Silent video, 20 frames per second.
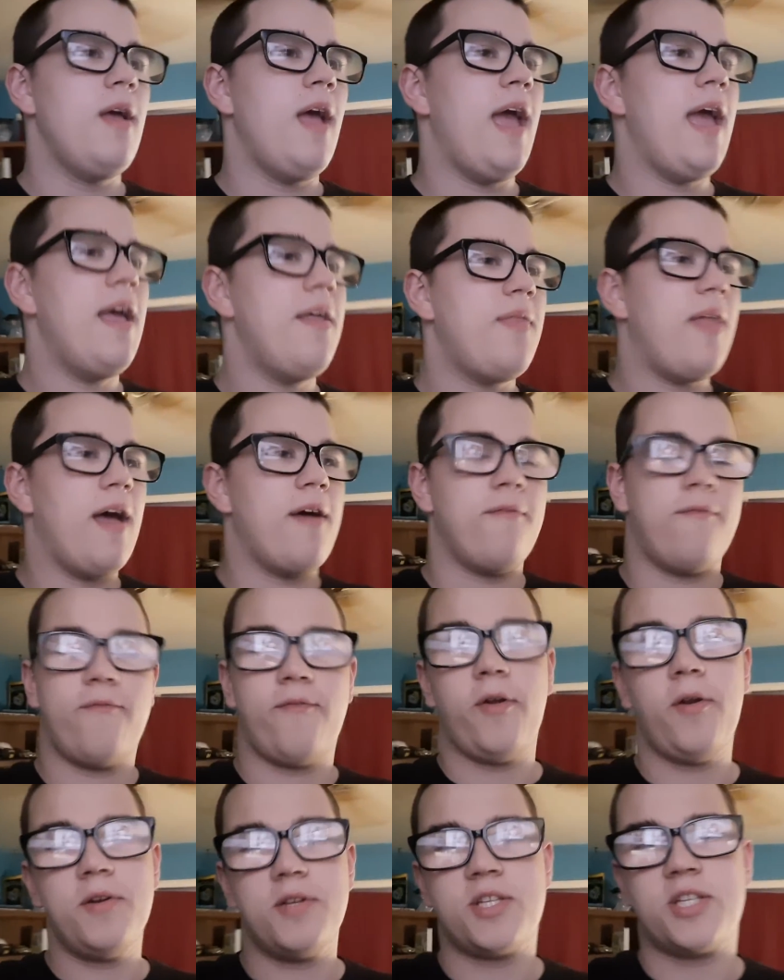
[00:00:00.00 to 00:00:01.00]
and that
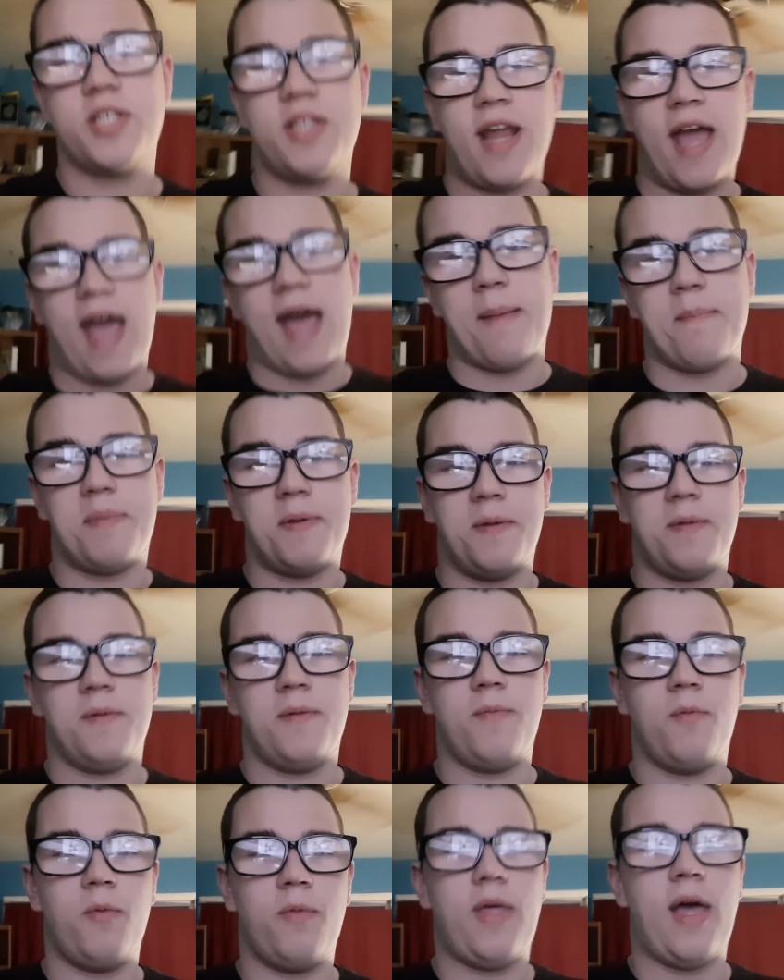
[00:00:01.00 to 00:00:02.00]
first snap,
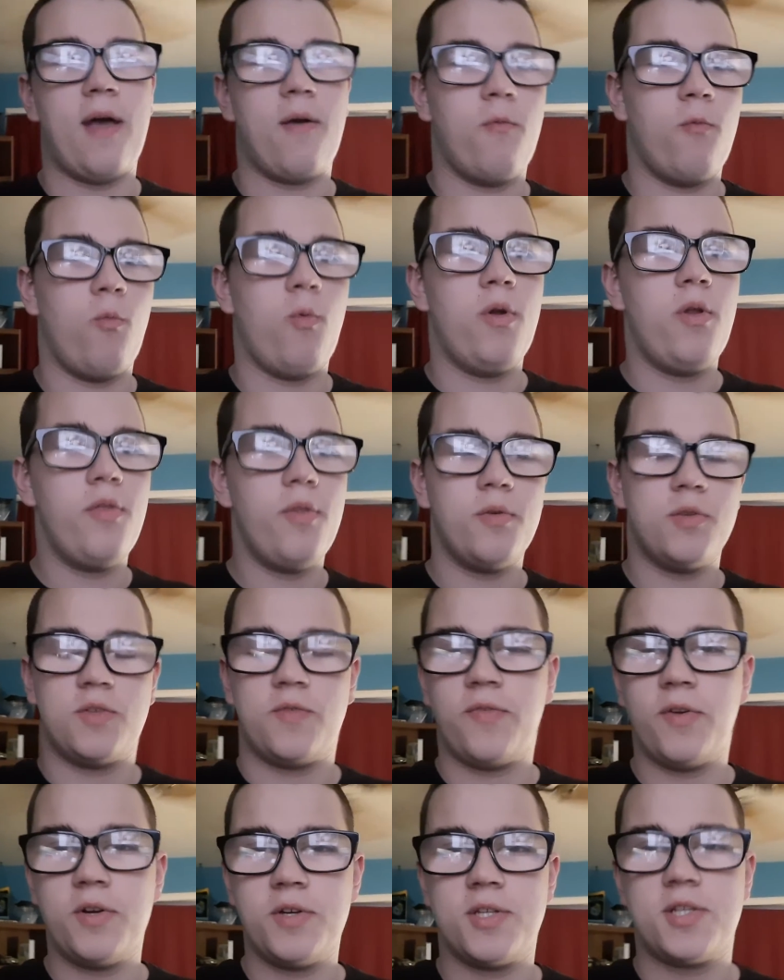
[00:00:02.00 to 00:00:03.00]
one of the
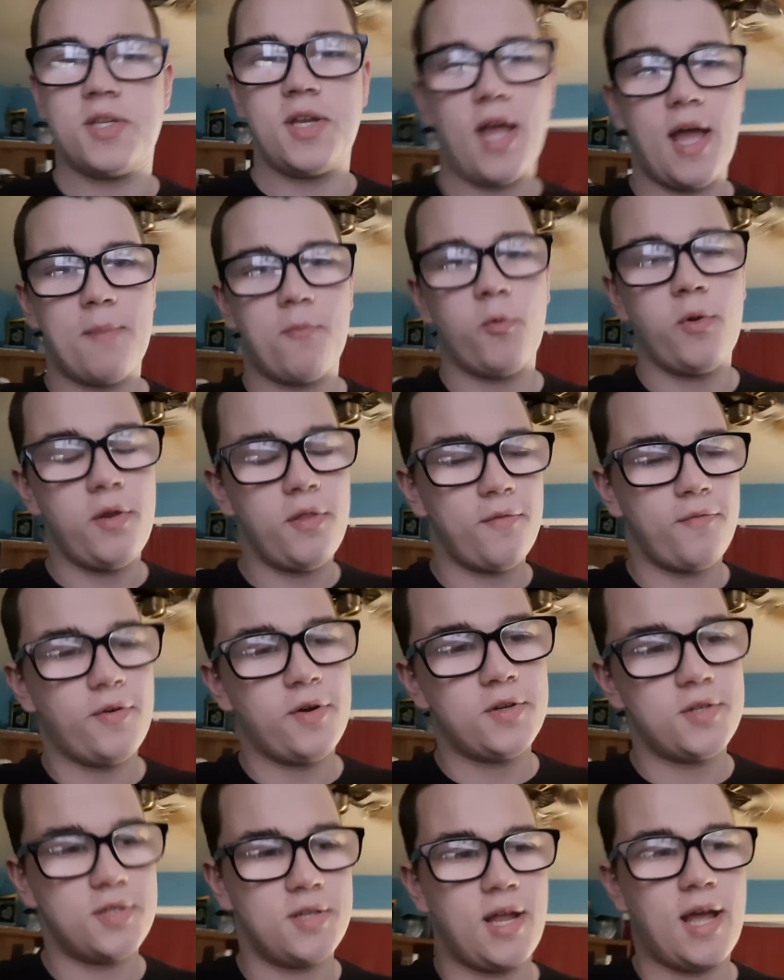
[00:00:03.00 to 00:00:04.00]
first
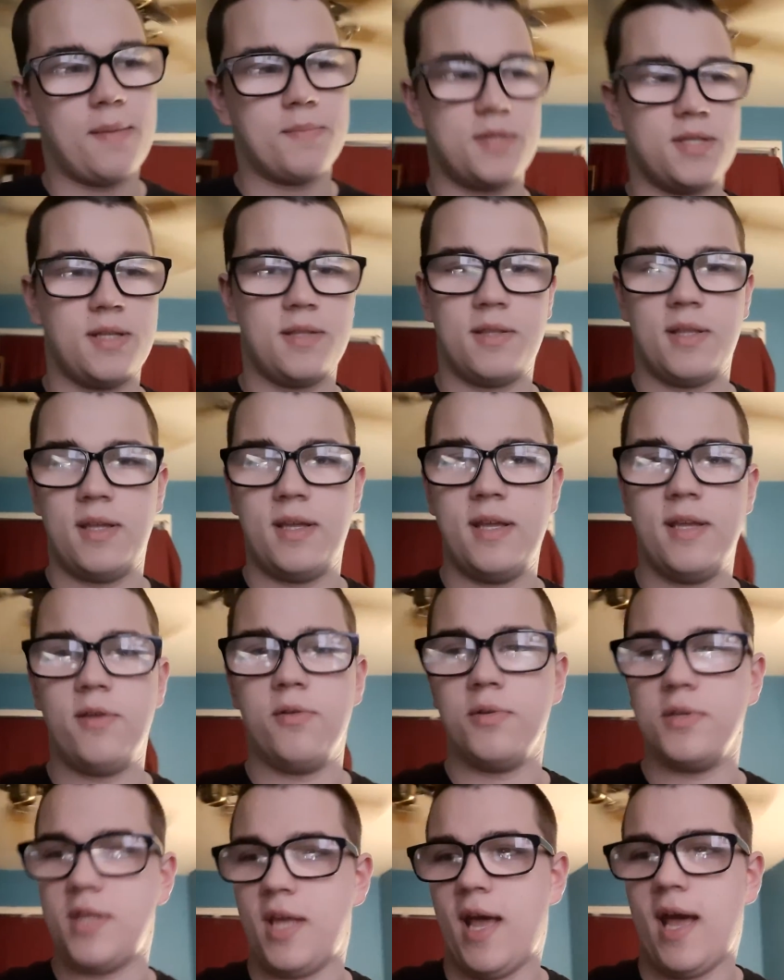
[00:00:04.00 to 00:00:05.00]
snaps that the
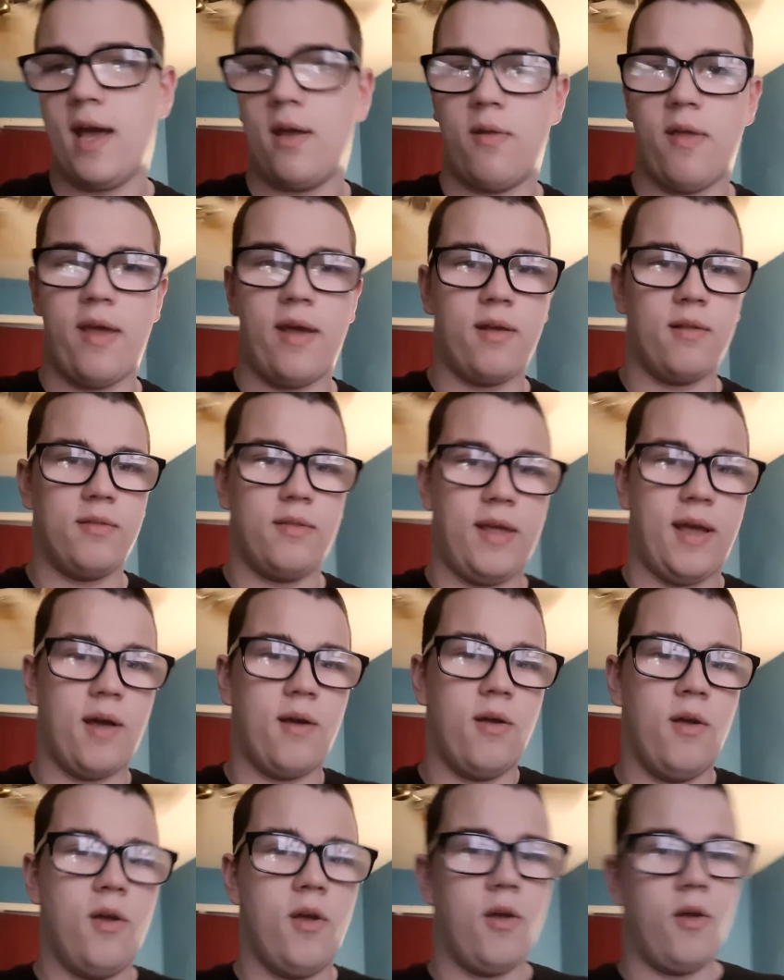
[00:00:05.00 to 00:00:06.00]
Eagles had
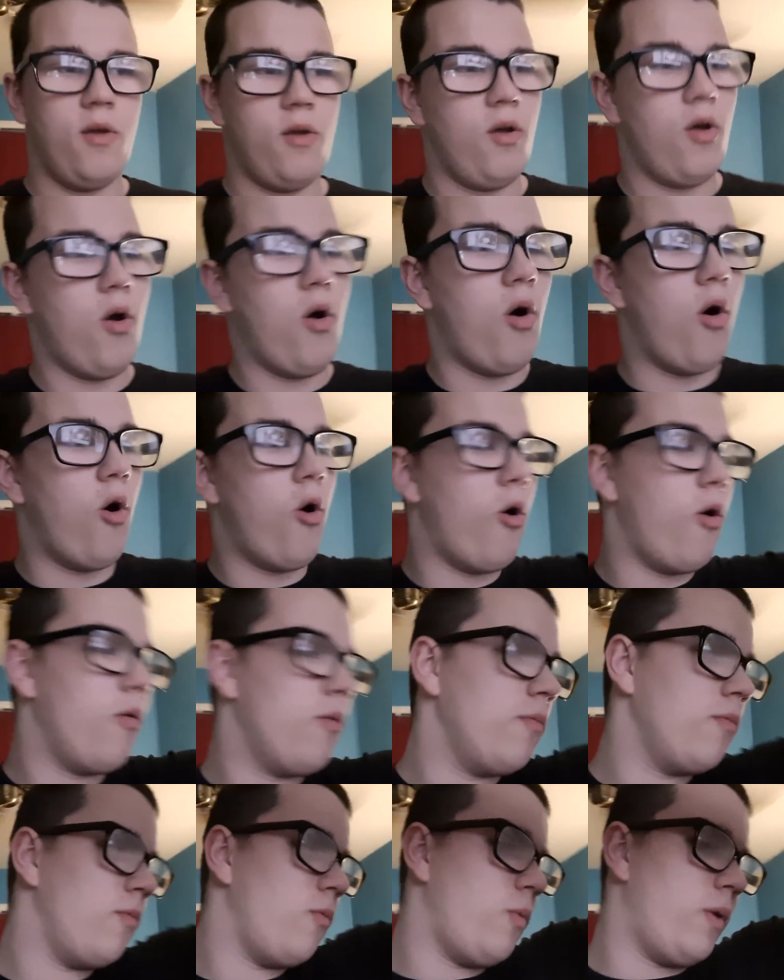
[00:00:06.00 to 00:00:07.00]
that
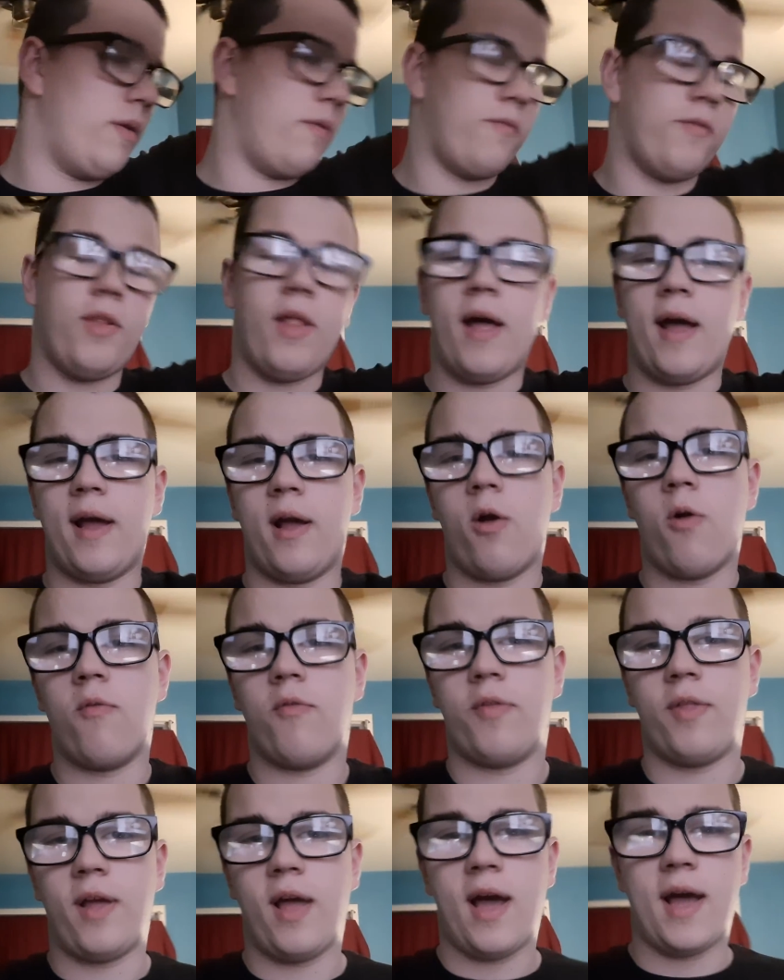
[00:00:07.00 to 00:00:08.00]
went flying
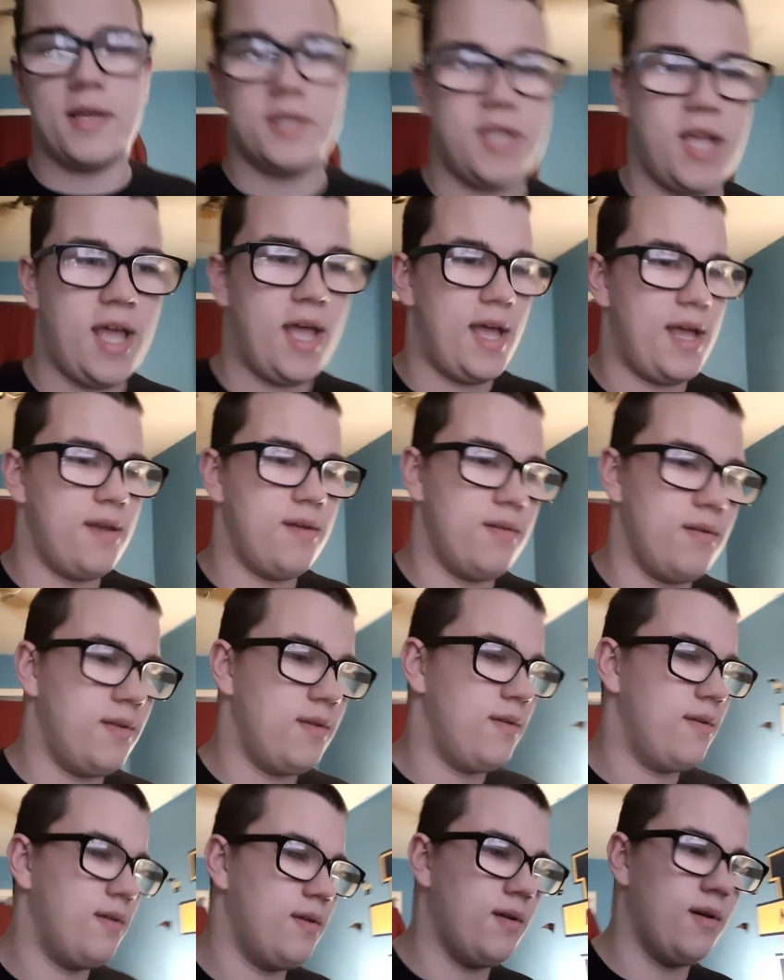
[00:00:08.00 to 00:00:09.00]
over the guy's head,
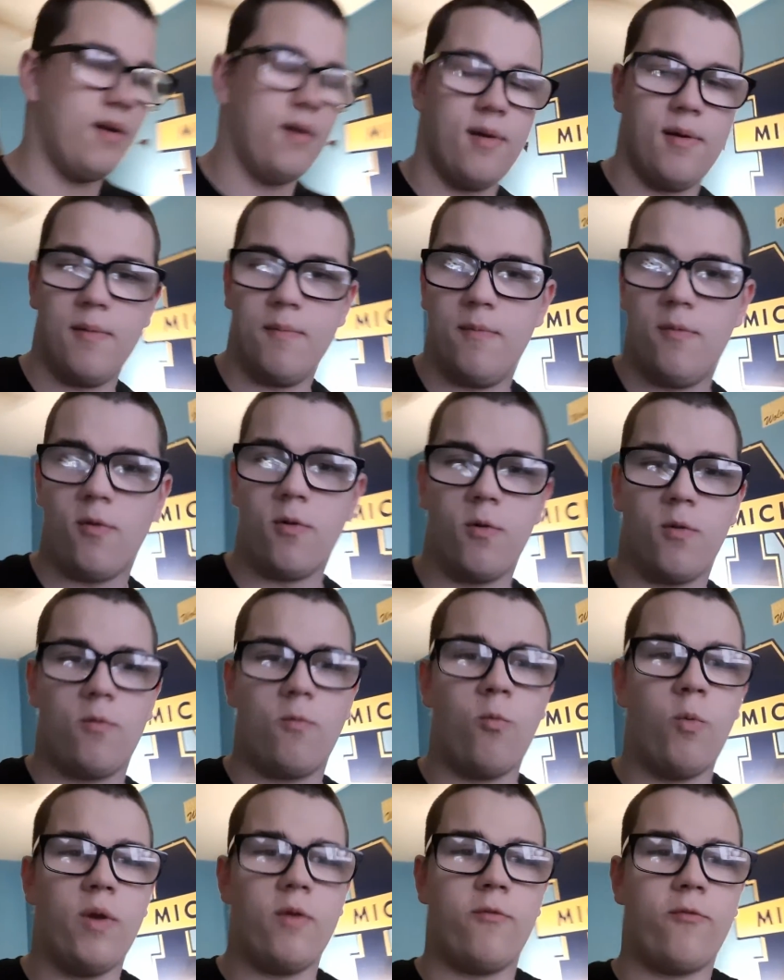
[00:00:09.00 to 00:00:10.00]
or
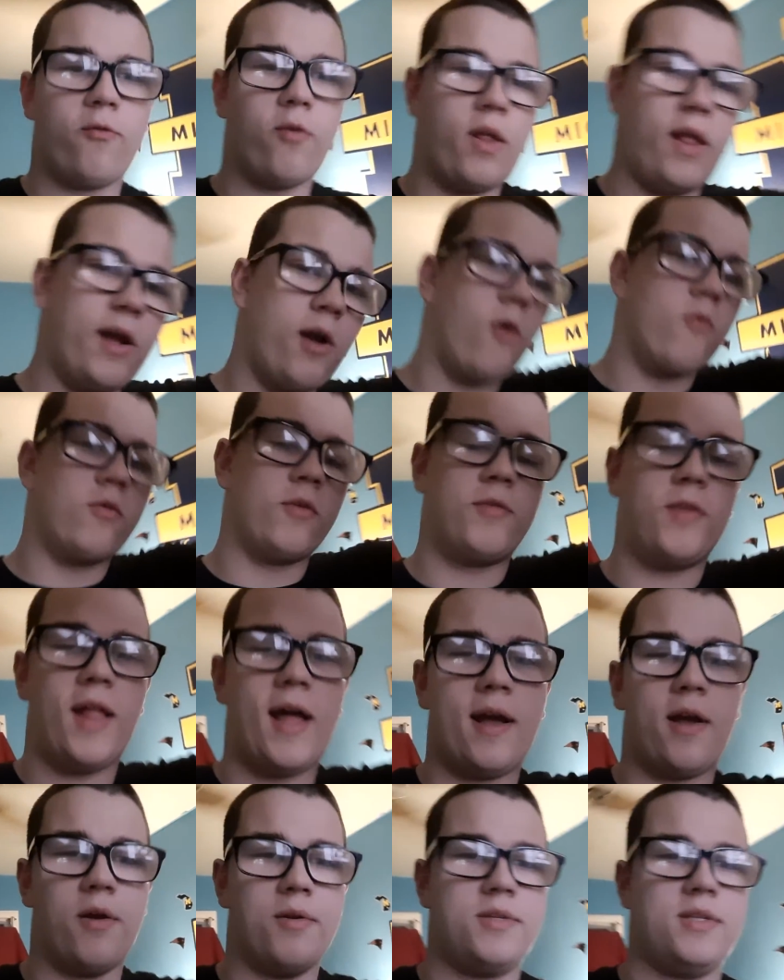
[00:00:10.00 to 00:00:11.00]
went flying over
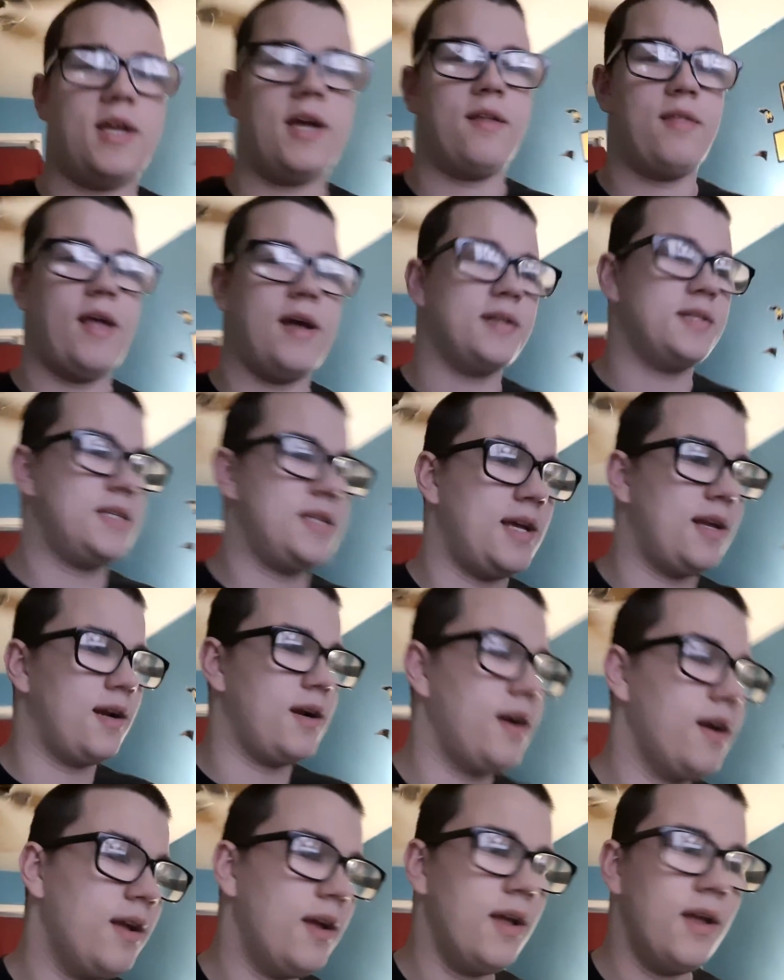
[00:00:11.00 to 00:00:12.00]
Flacco's head, that center,